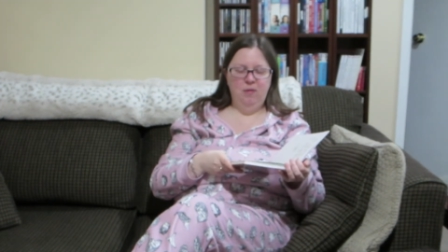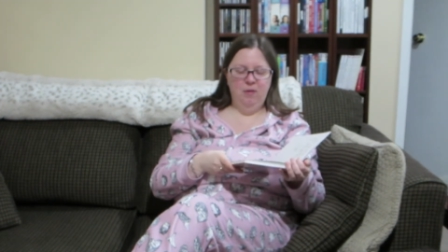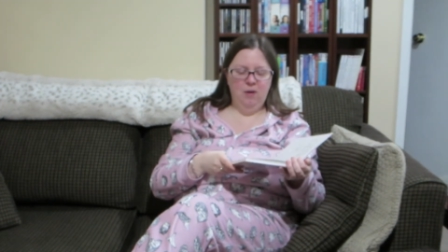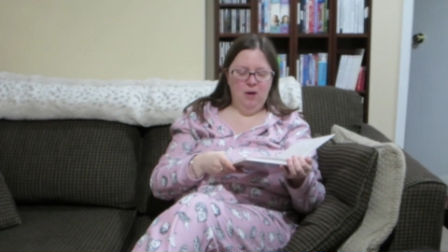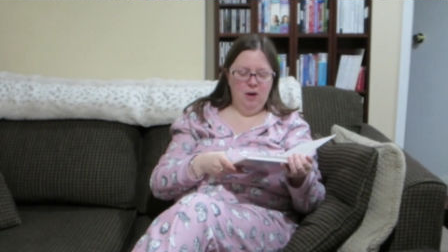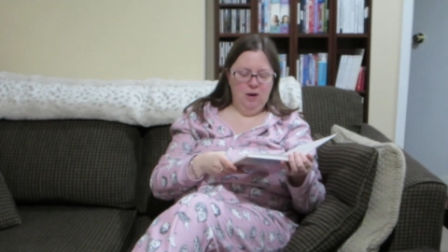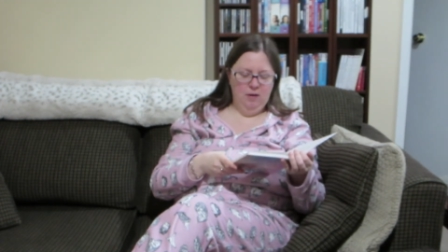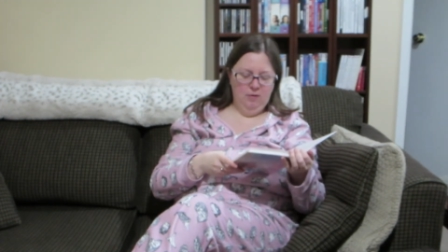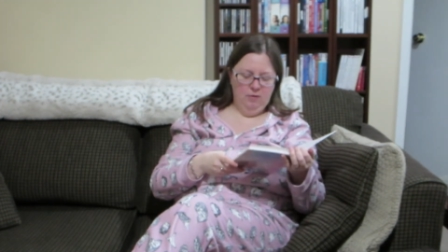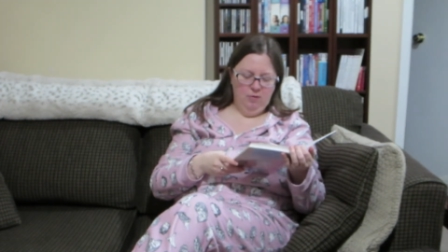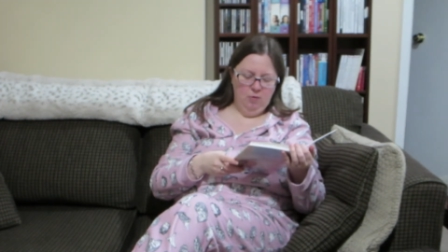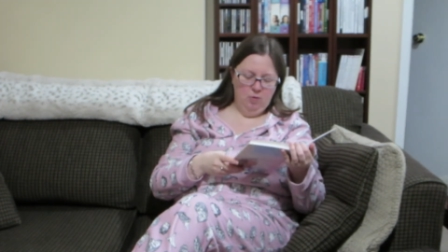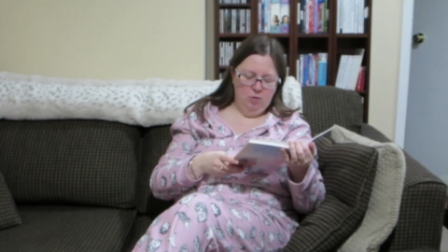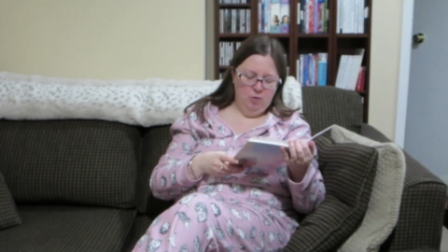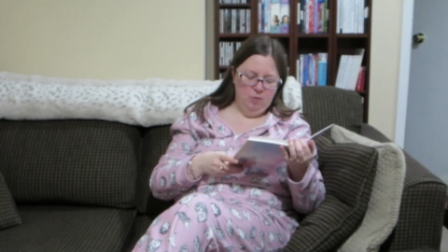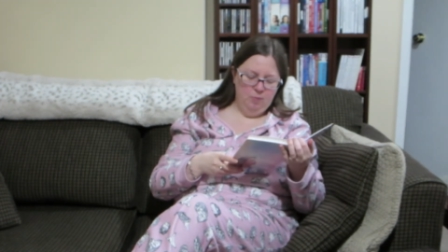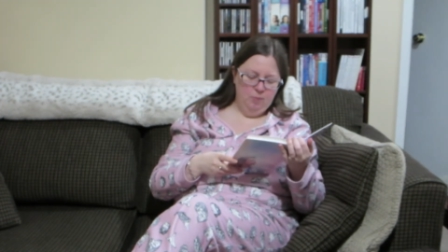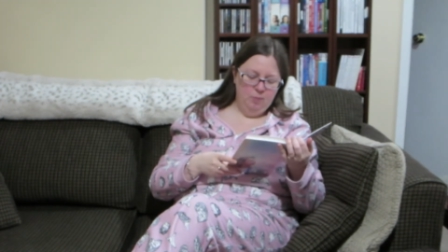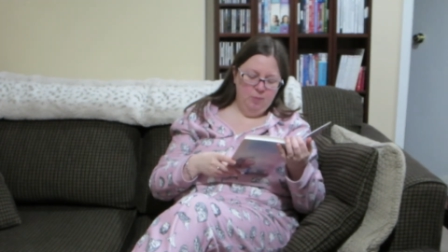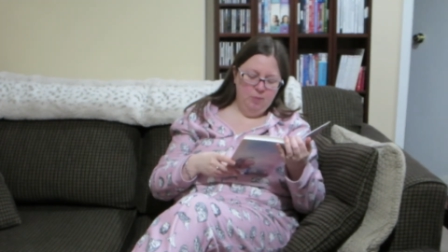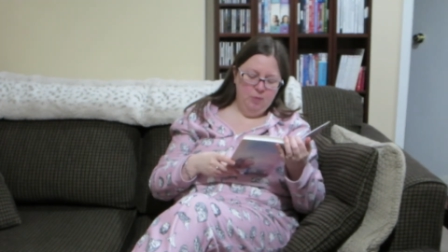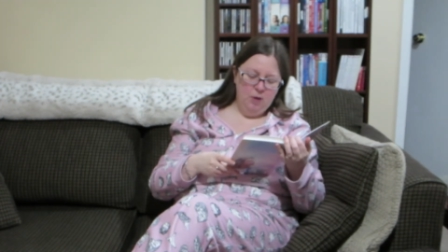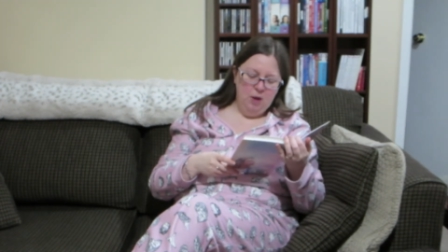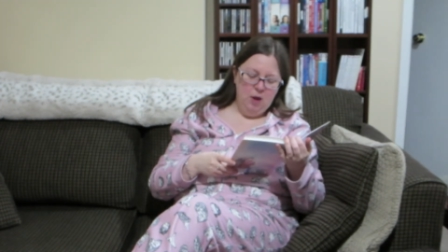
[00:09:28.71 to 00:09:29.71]
an asshole.
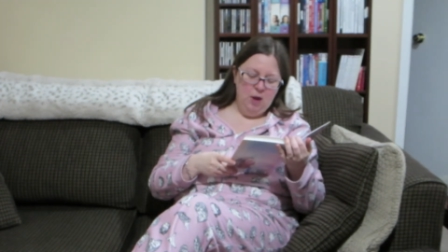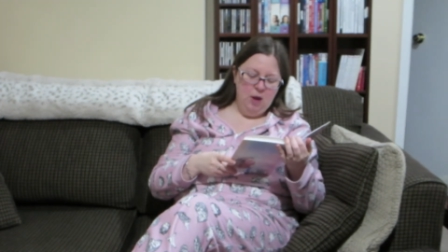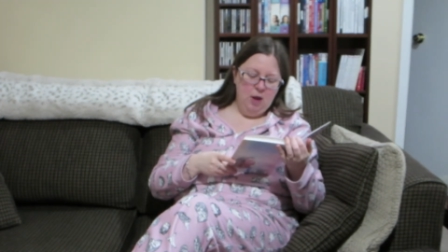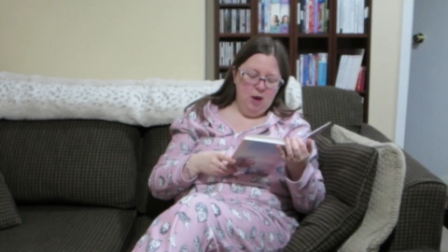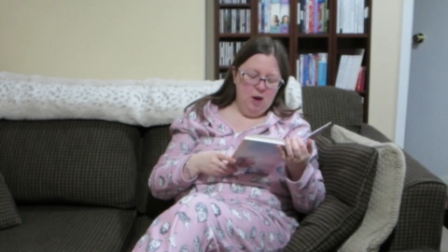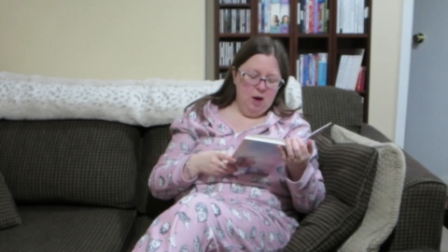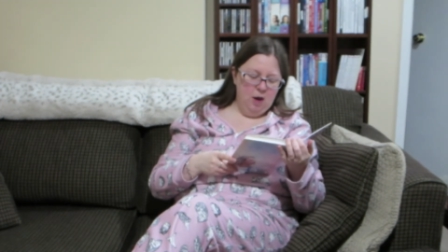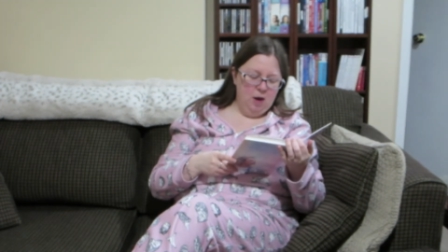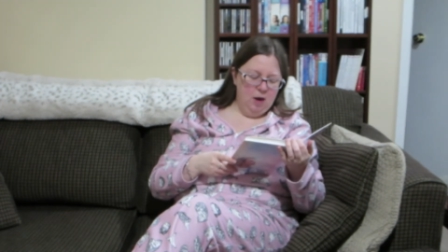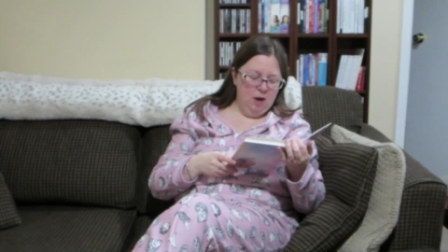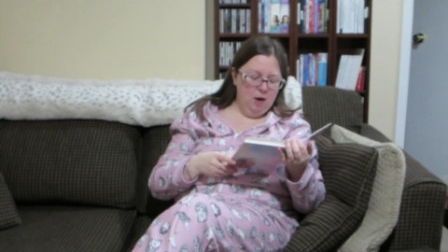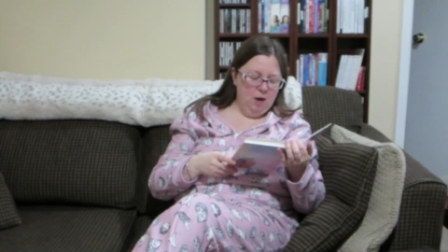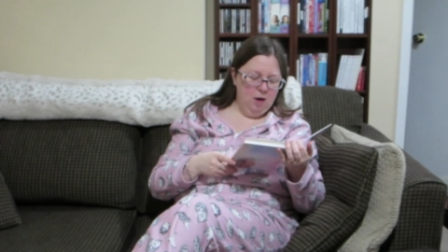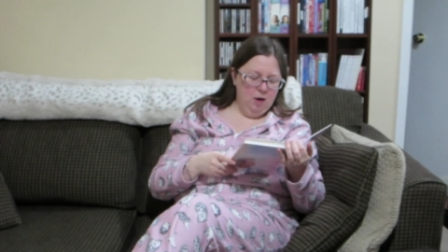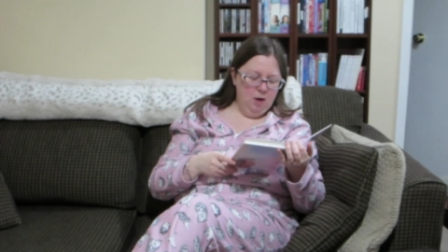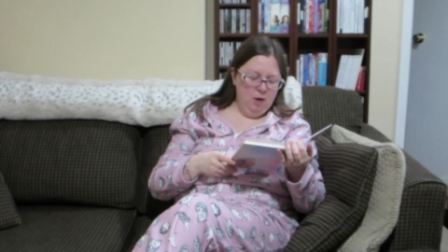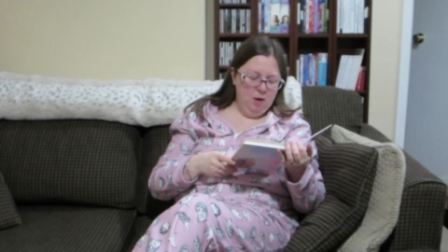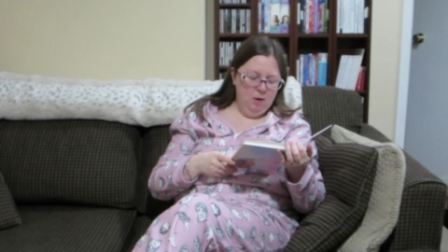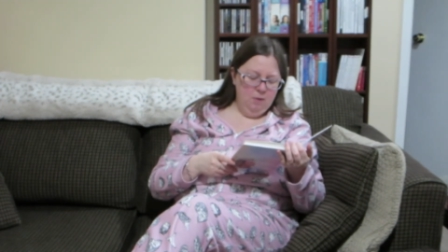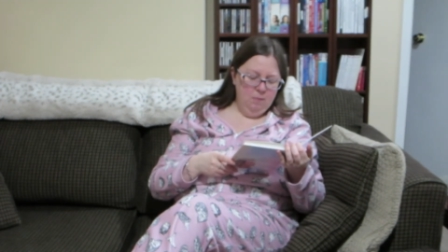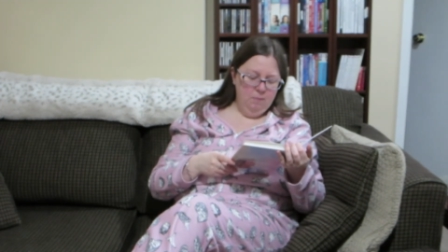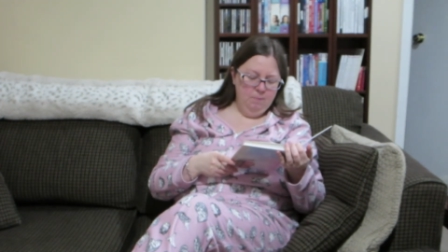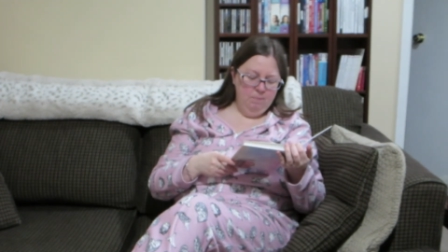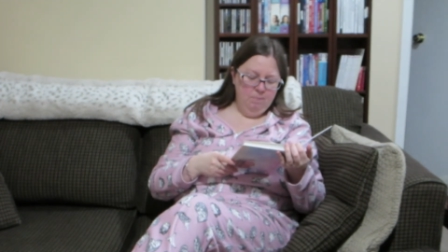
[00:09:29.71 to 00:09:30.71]

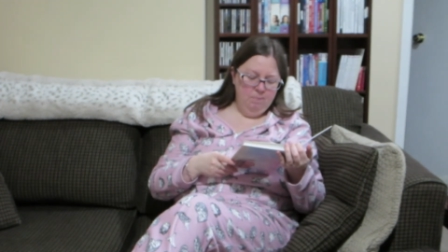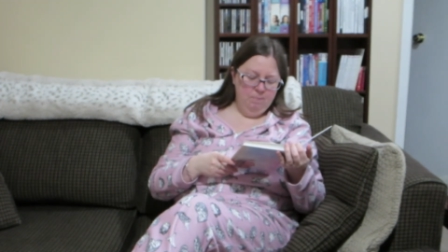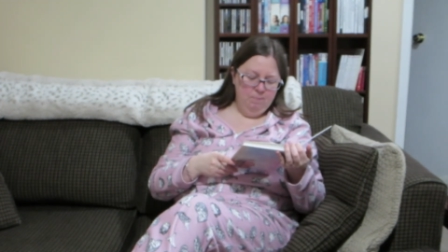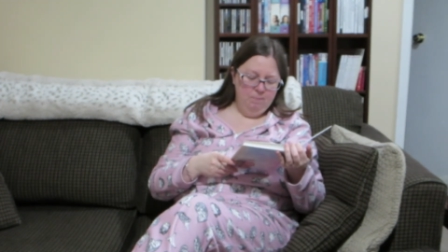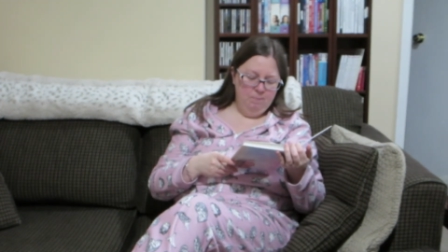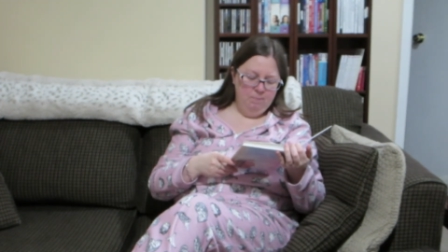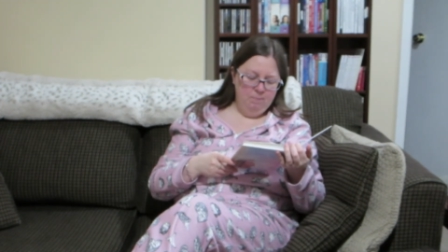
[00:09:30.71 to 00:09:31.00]
Um,